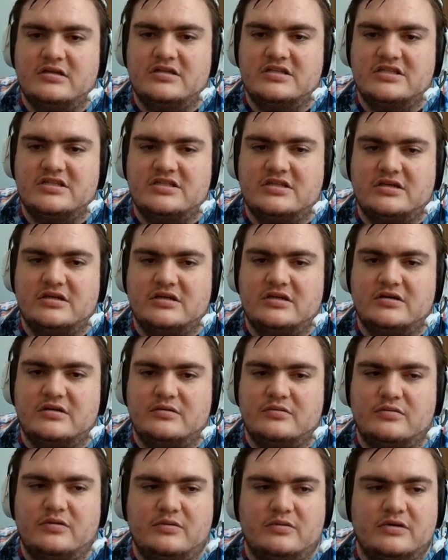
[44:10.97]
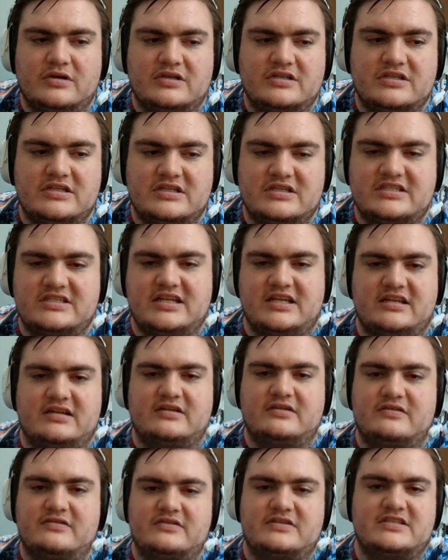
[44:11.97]
So we want, instead
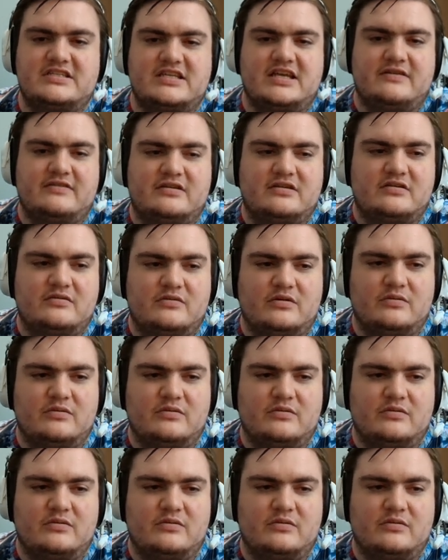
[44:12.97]
of 7,